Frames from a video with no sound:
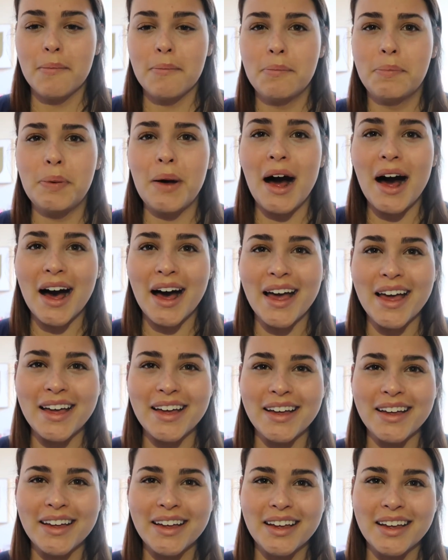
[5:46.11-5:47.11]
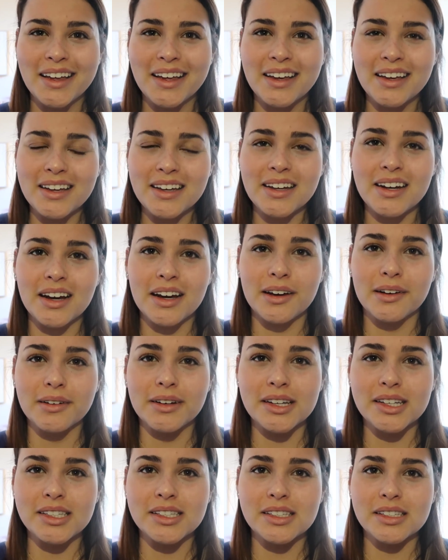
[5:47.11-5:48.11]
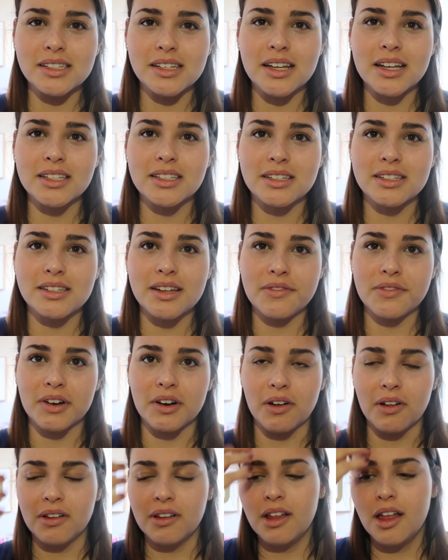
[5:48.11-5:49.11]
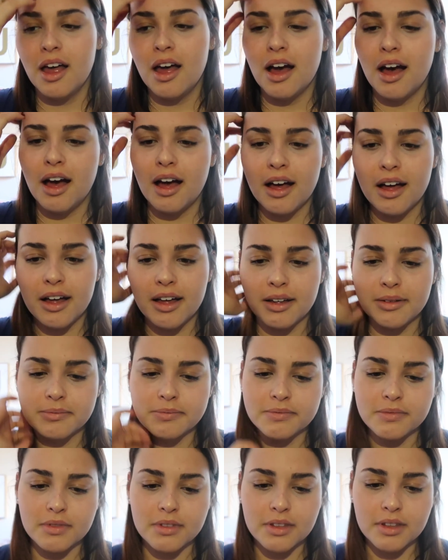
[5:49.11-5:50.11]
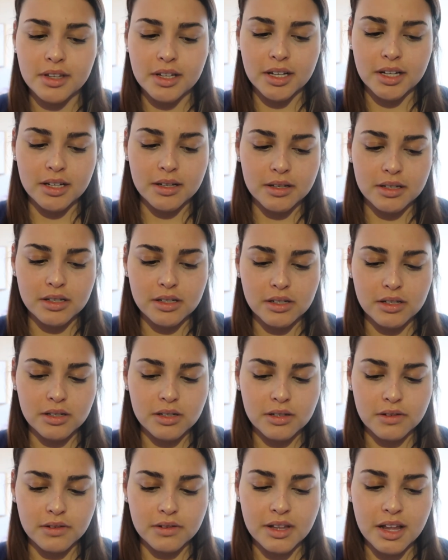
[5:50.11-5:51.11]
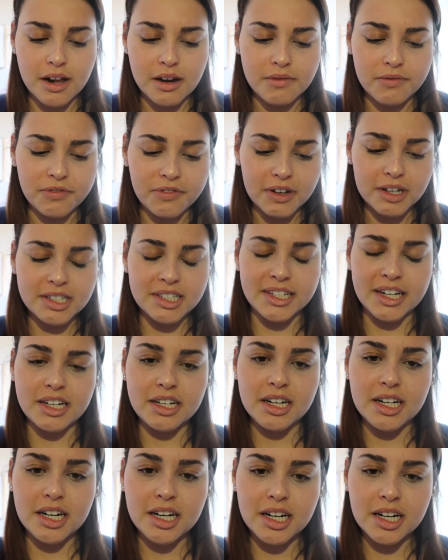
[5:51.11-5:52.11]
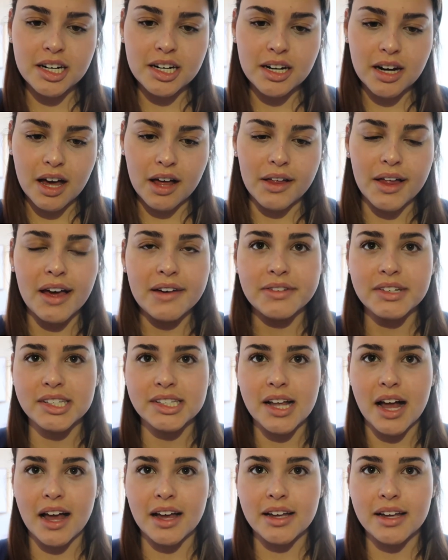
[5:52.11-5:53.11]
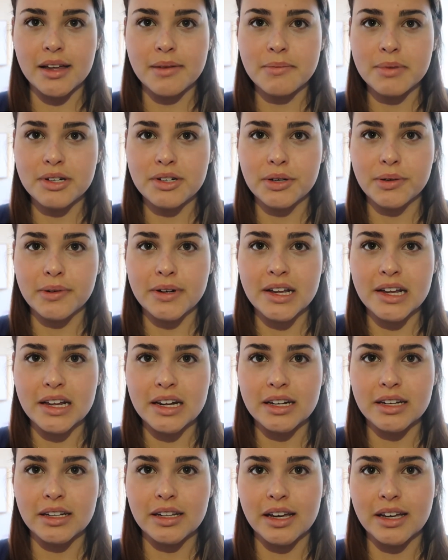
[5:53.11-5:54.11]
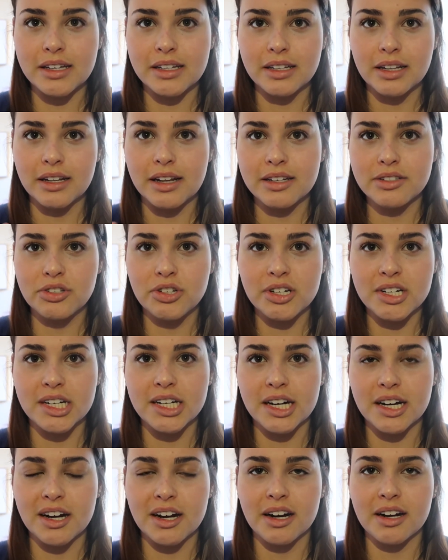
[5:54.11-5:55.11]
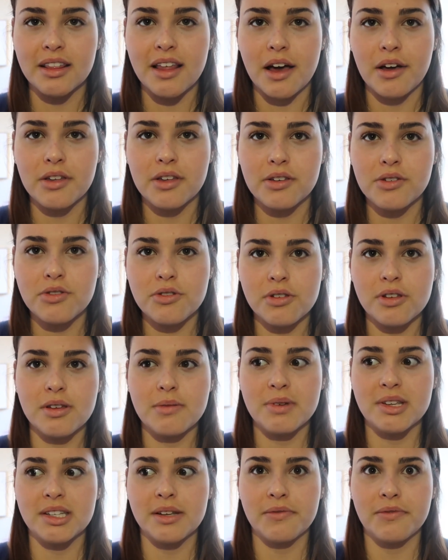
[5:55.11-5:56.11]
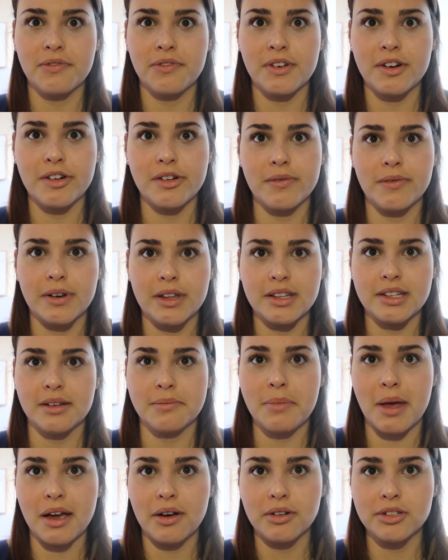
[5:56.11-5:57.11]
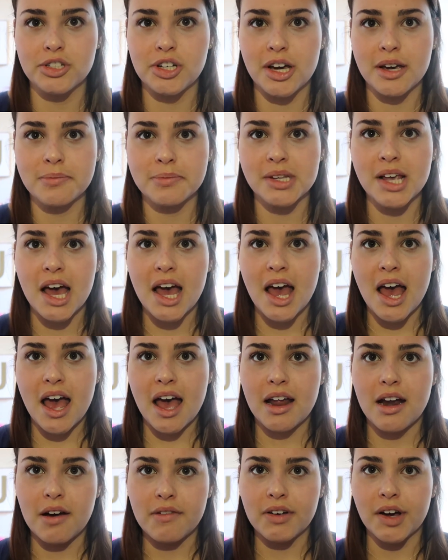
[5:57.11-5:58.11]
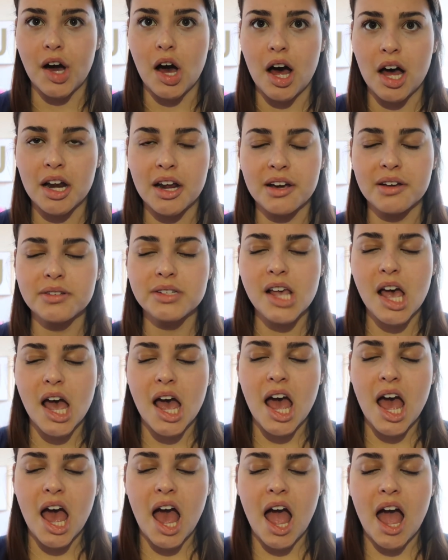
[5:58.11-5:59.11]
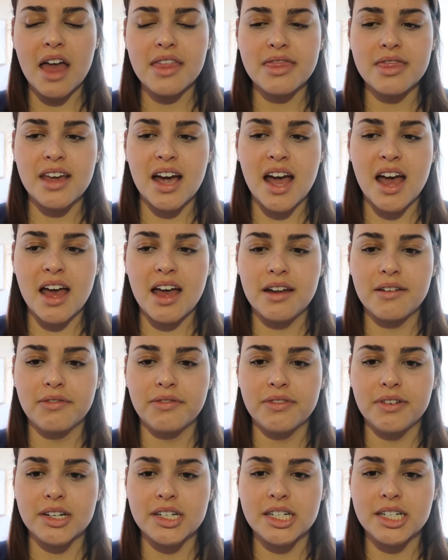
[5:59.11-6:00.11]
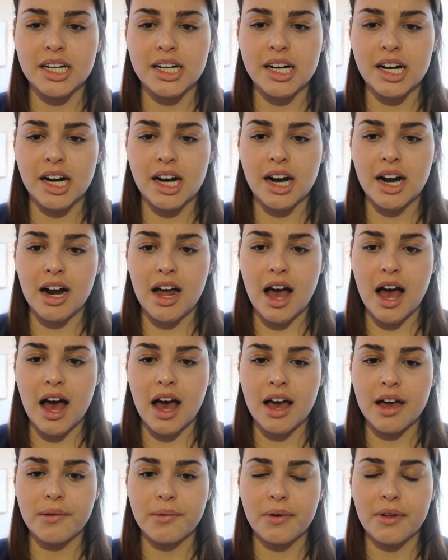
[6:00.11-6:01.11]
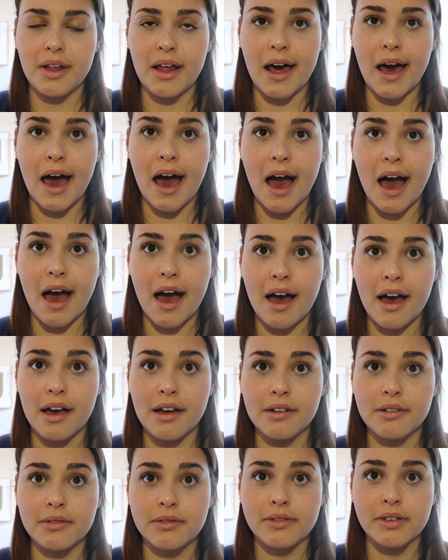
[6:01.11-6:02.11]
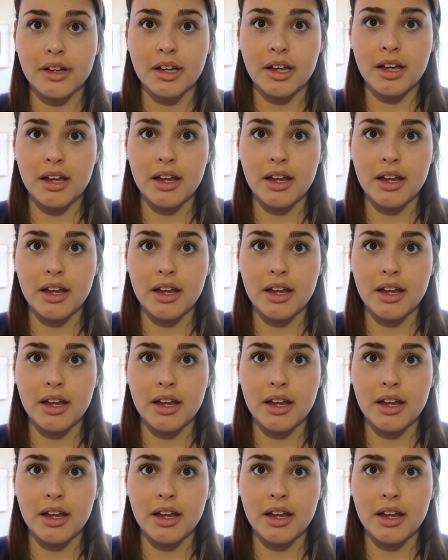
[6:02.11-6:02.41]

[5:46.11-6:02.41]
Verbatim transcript: But, you know, it's, it's difficult. Um, and then for dinner, I'll have a snack in between like lunch and dinner and that'll usually be some fruit with some bagel chips and avocados. And then for dinner, I will have